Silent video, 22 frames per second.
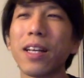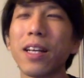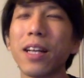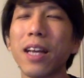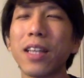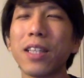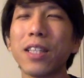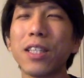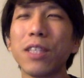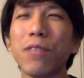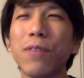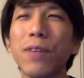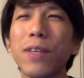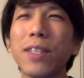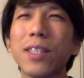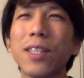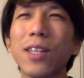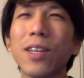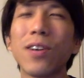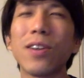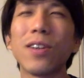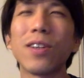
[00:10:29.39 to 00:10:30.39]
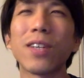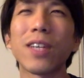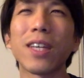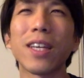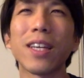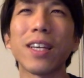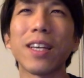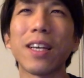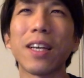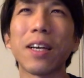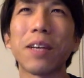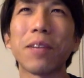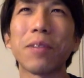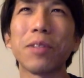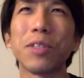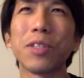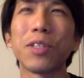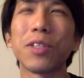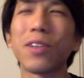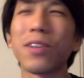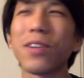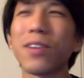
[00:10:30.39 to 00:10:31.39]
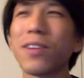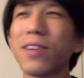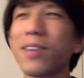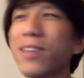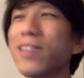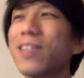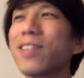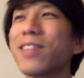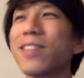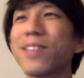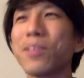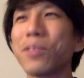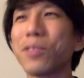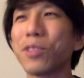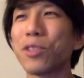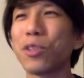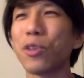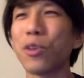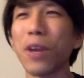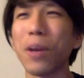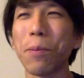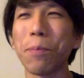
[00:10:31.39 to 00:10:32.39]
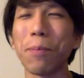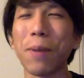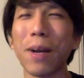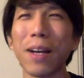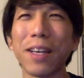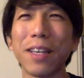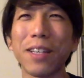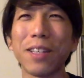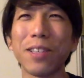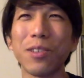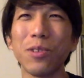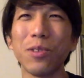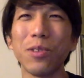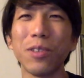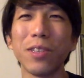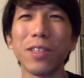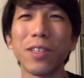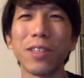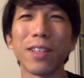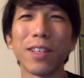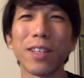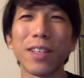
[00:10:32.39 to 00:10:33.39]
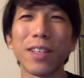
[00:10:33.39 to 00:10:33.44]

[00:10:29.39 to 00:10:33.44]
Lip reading: and she thinks, oh, okay, I'm just gonna throw him back into